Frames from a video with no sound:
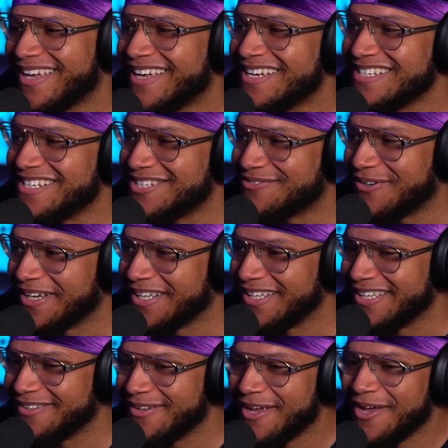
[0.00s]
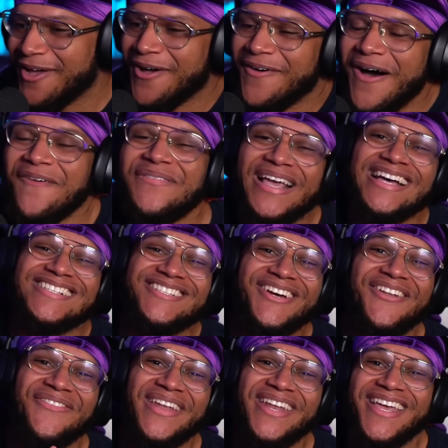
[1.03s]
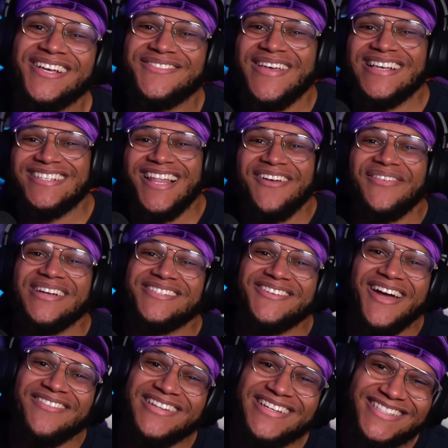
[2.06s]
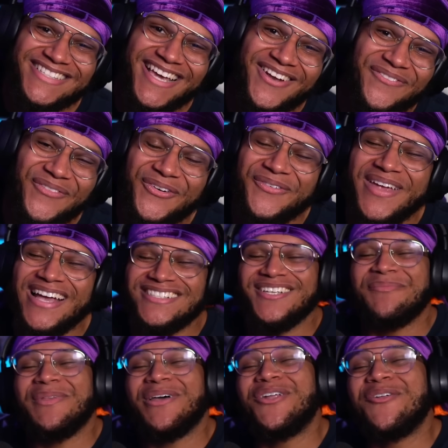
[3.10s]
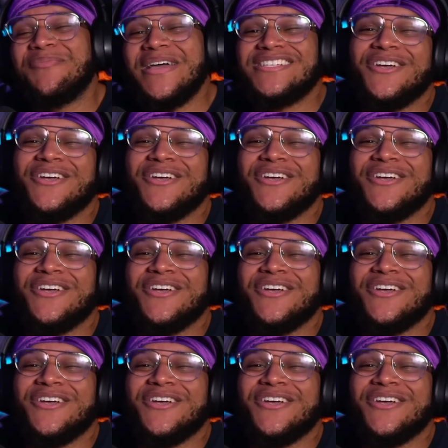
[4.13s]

It is fucking lit. Hope you guys enjoyed the video. Smash like button, subscribe to the channel. Full reactions upload on the page.